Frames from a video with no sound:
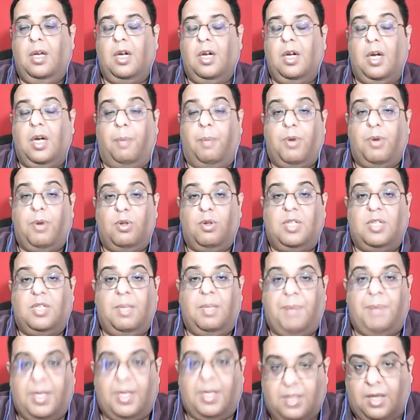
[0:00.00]
"Kapdon
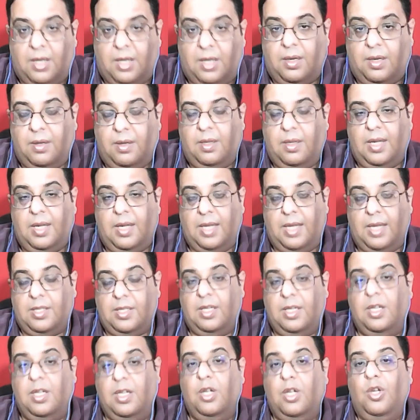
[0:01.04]
se pehchan," as
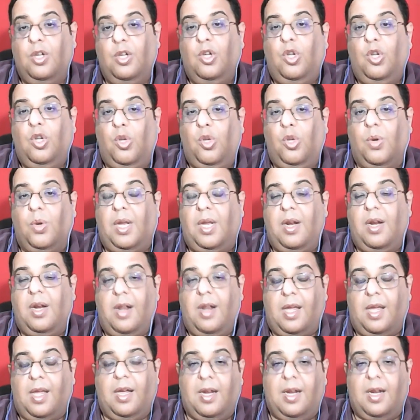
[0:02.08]
in you can
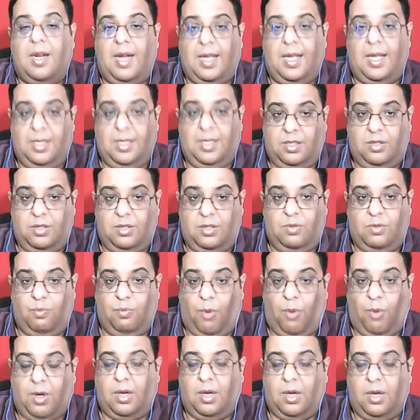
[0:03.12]
recognize
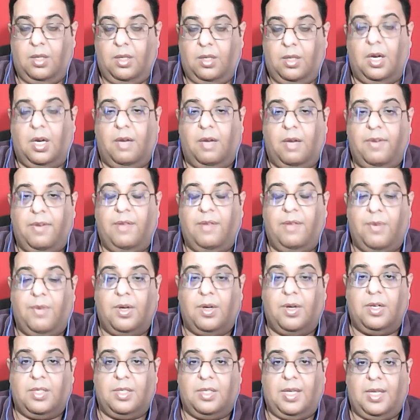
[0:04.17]
what the delivery
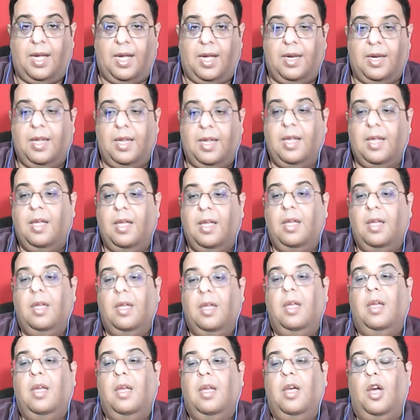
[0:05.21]
workers carry
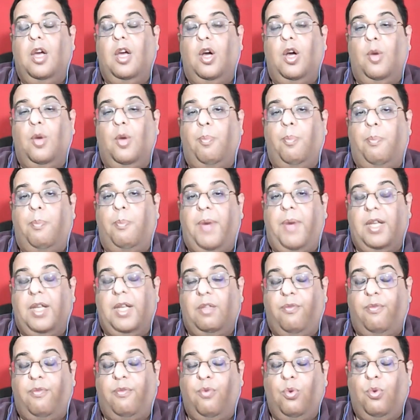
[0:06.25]
uh, by
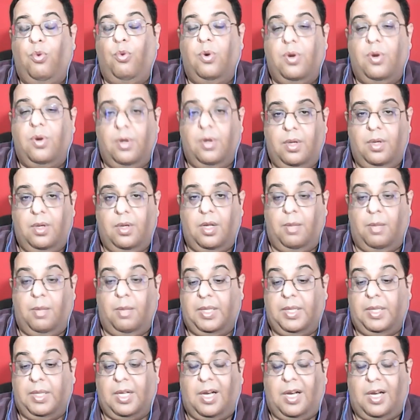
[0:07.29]
the food, uh,
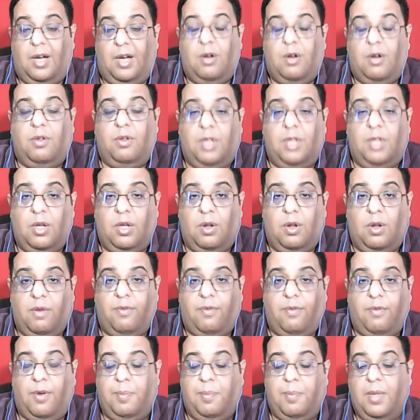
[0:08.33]
by the color of the
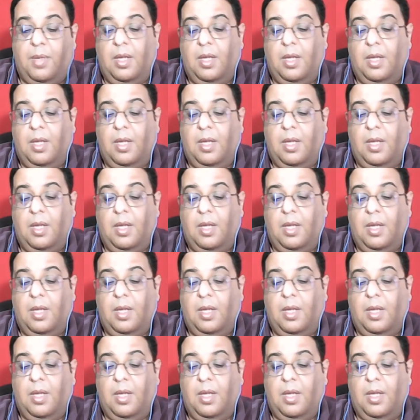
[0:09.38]
uniform.